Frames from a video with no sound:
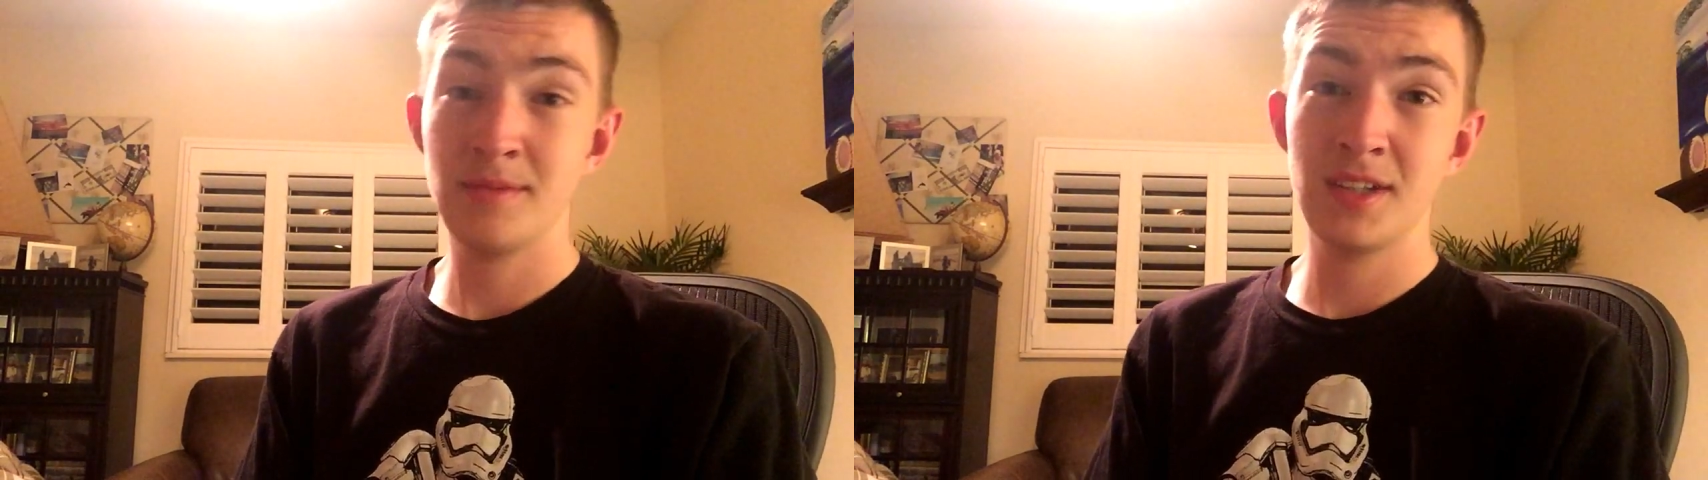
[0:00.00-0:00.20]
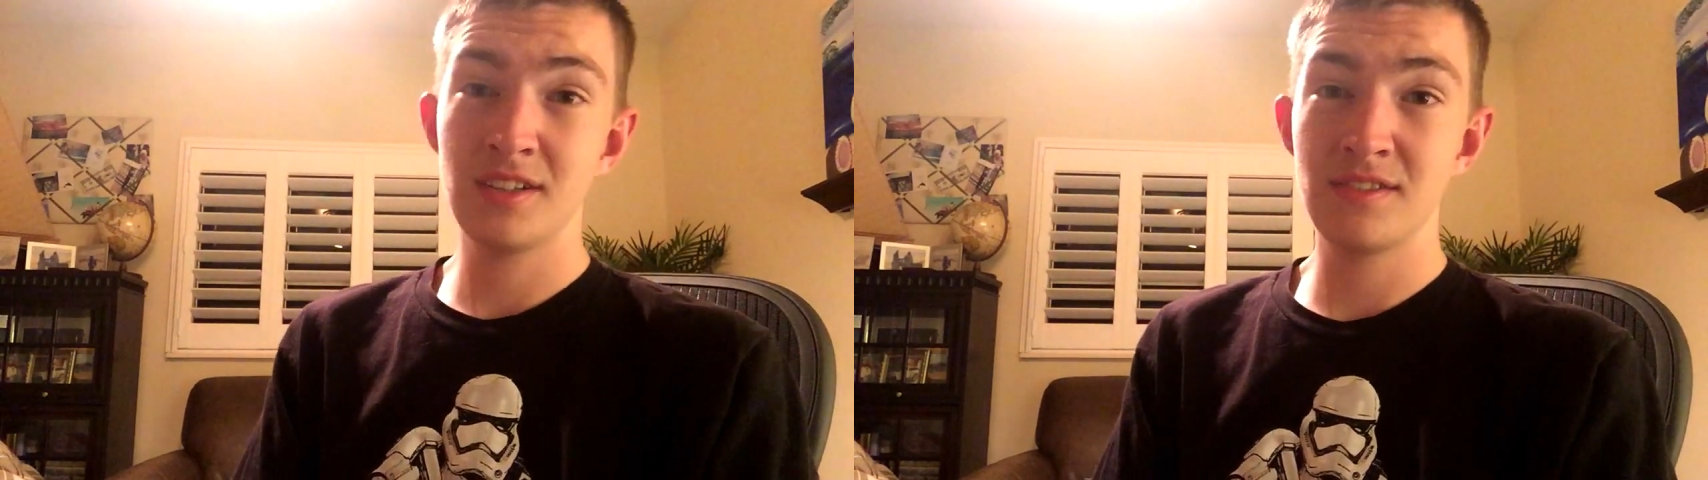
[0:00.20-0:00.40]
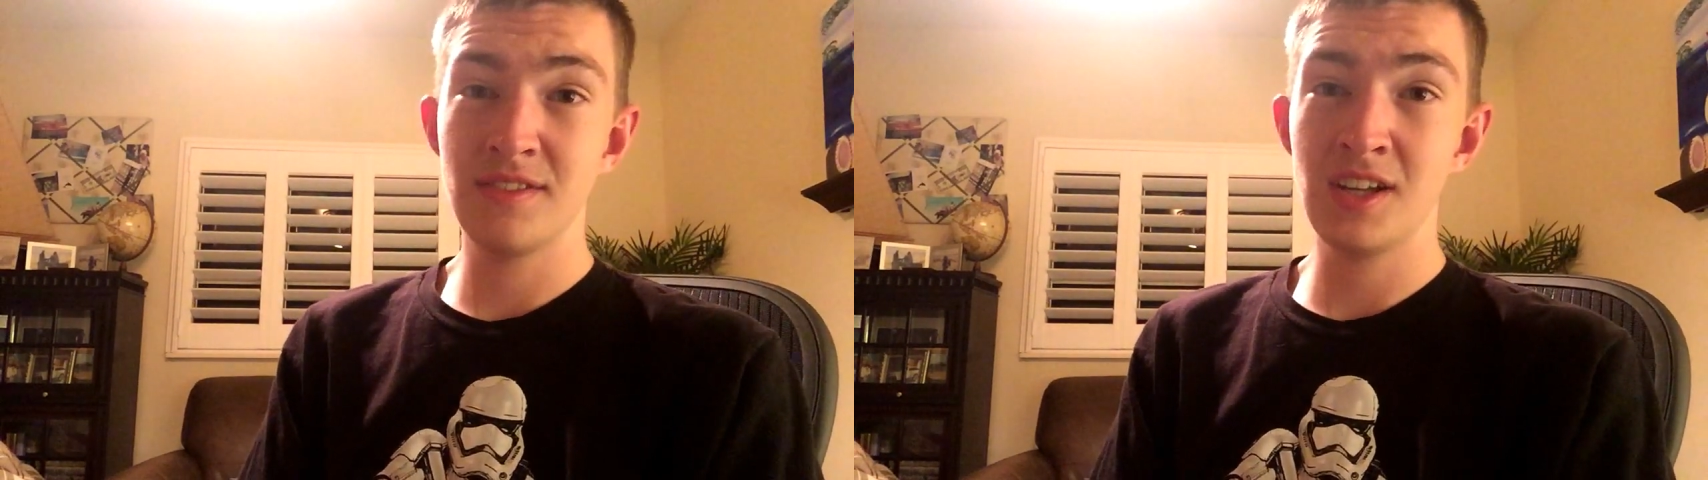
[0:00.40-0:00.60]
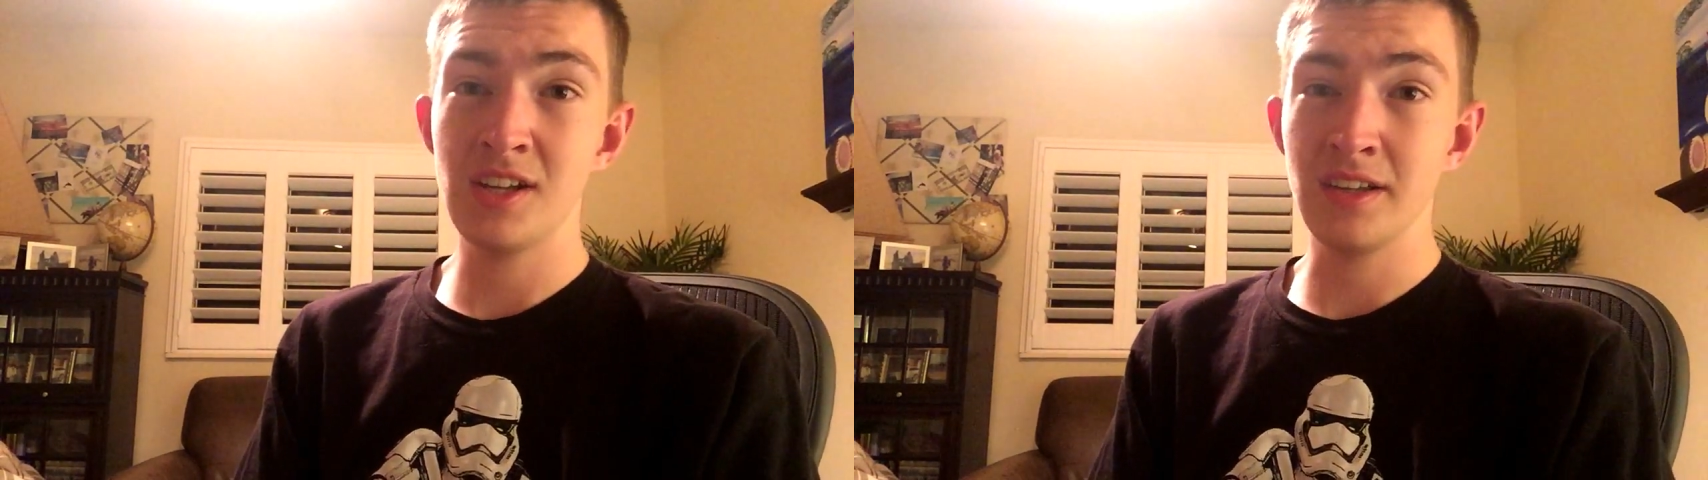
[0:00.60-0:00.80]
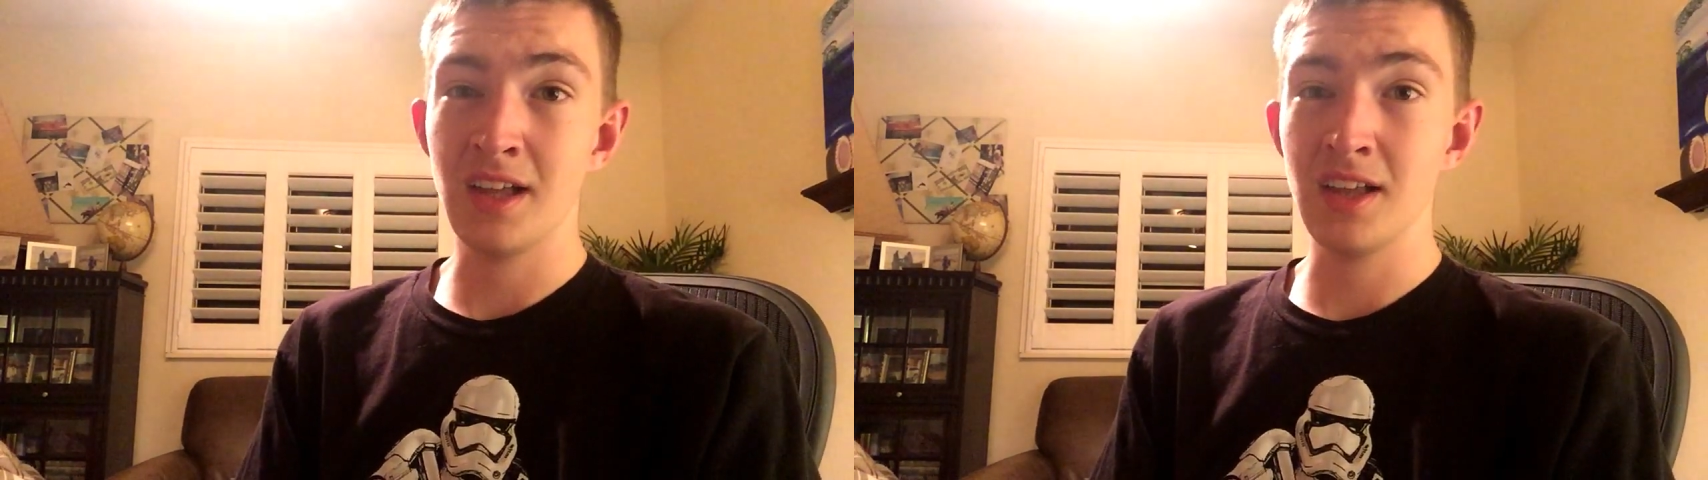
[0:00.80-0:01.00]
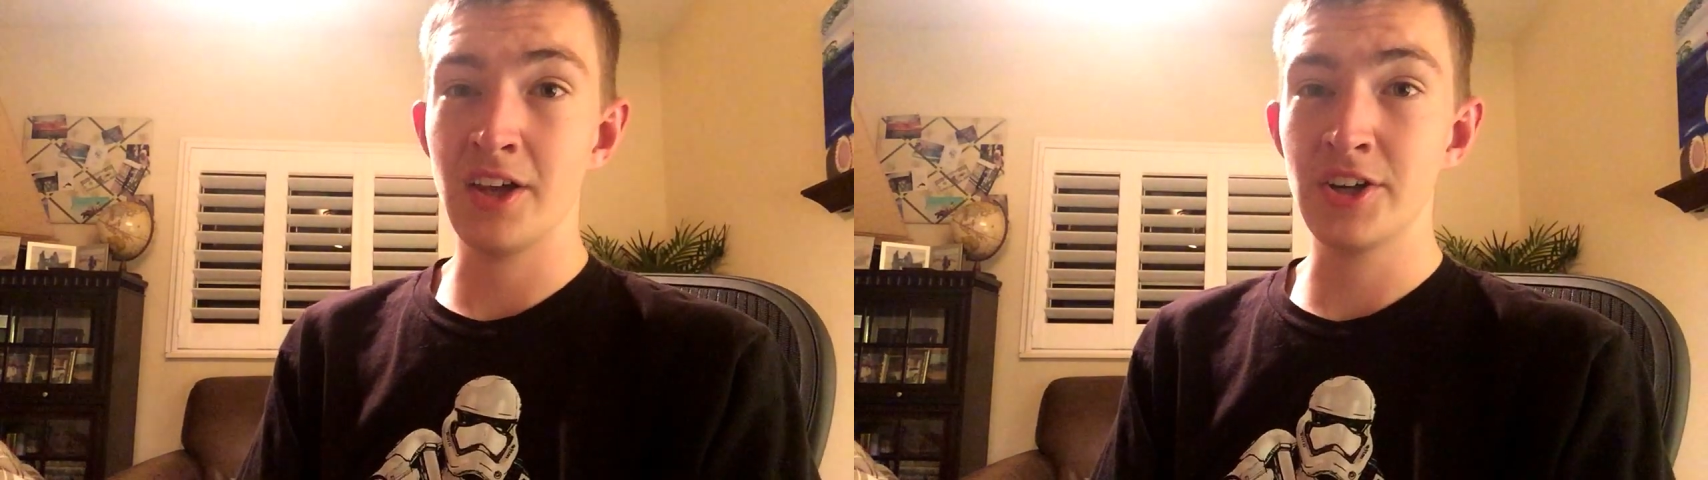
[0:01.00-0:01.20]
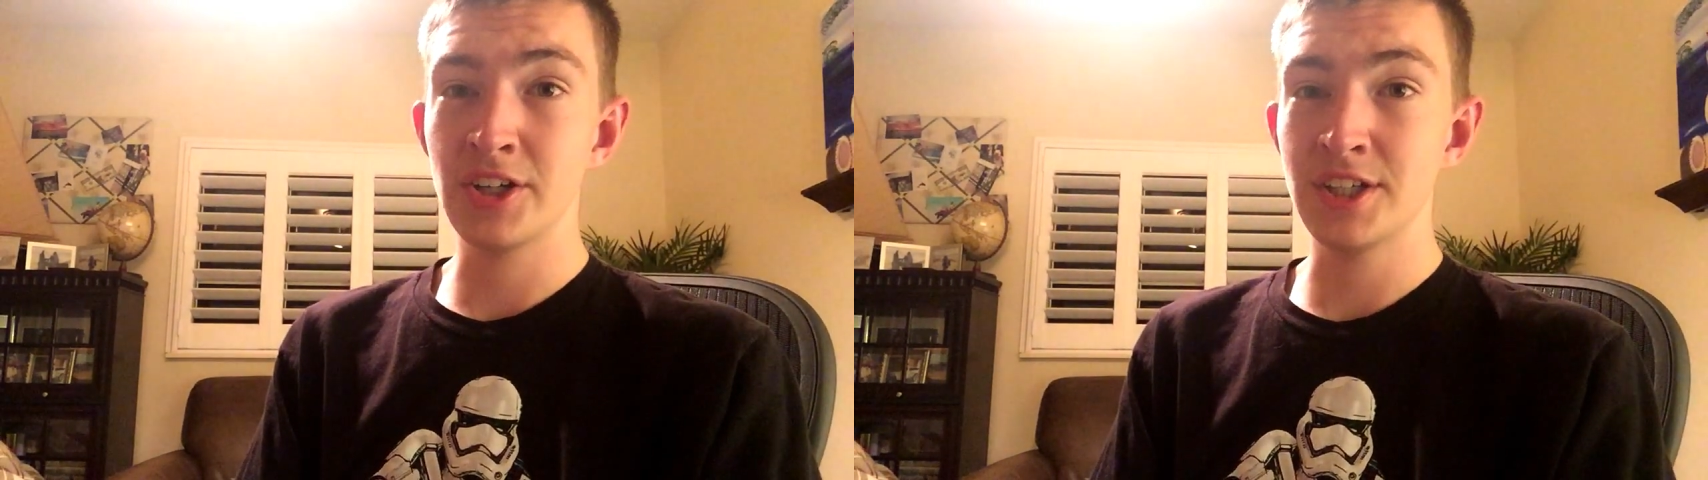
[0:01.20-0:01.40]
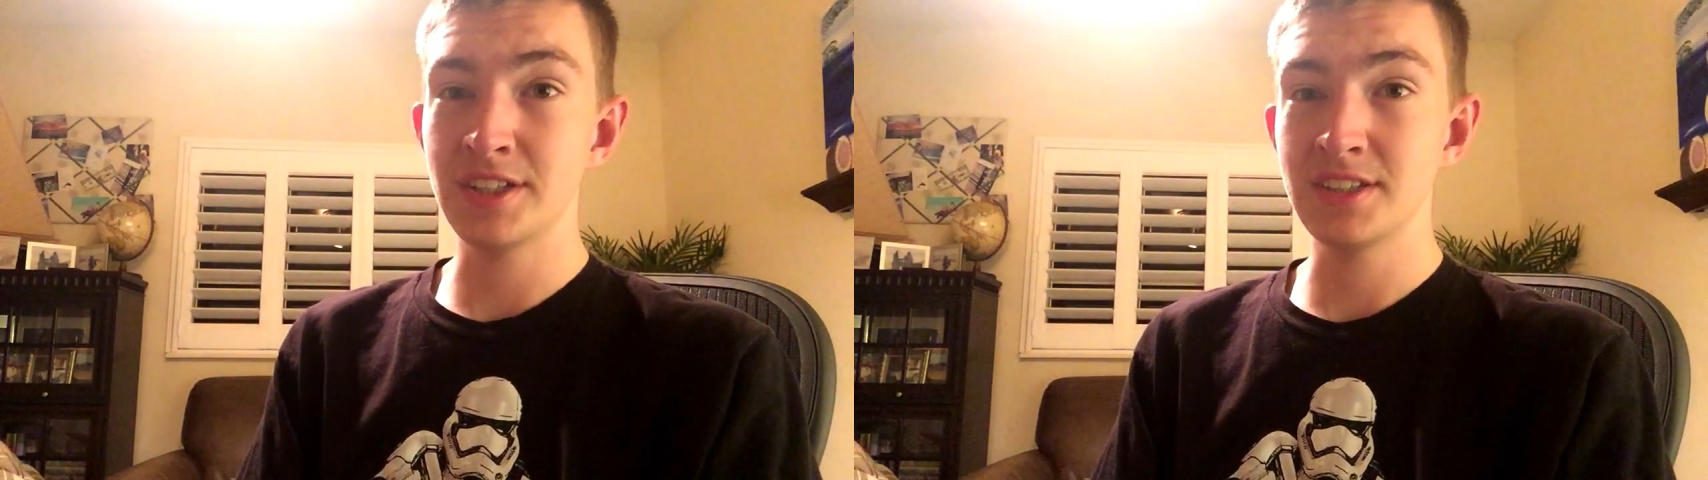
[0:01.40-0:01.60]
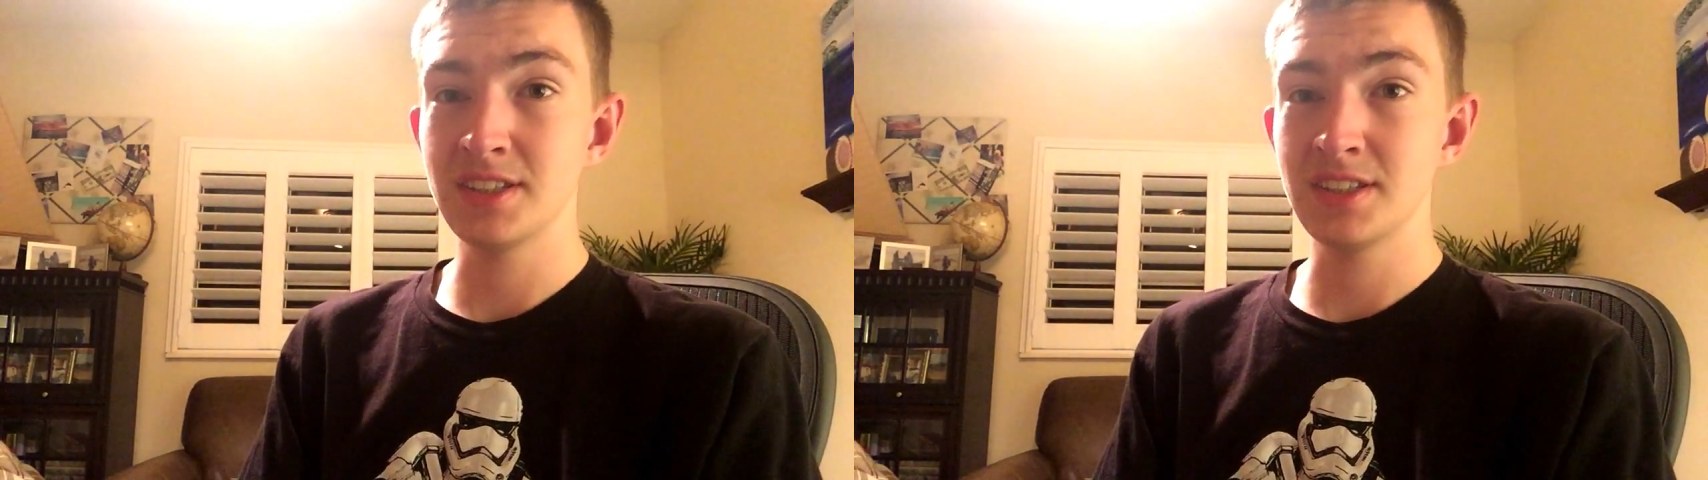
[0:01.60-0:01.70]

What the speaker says: make this video a lot longer.